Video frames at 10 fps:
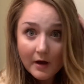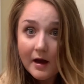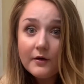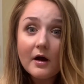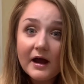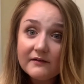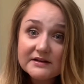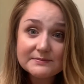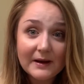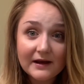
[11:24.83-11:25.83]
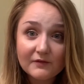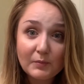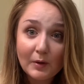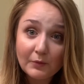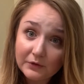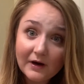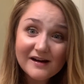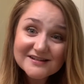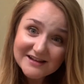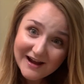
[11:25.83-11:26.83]
not having as bad of a problem with your hair
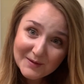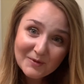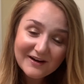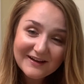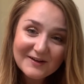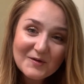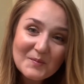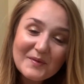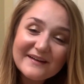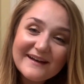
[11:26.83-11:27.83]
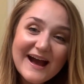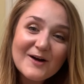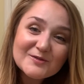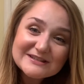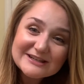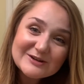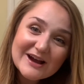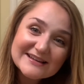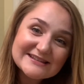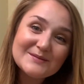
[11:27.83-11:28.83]
as I am right now. But I will see you
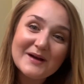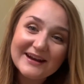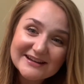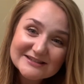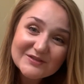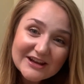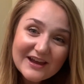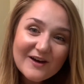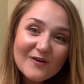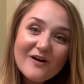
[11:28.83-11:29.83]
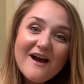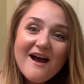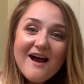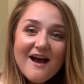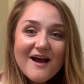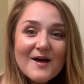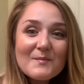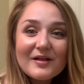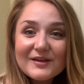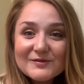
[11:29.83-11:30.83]
guys in my next video. I
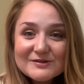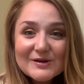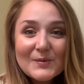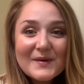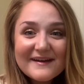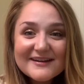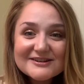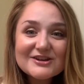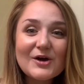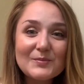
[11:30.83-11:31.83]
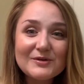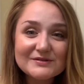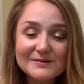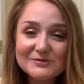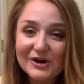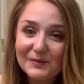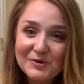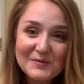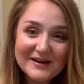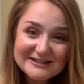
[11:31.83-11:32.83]
love you so much. Hope you subscribe to
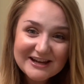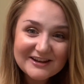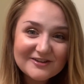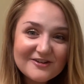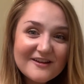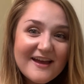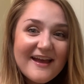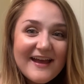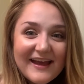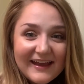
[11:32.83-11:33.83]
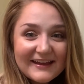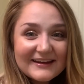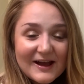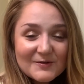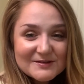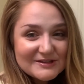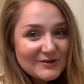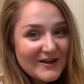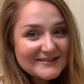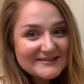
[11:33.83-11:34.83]
my channel, and I will see you
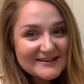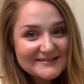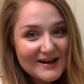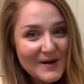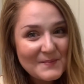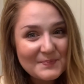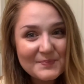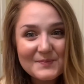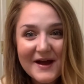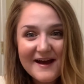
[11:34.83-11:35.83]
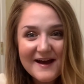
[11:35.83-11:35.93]
guys next time. Bye.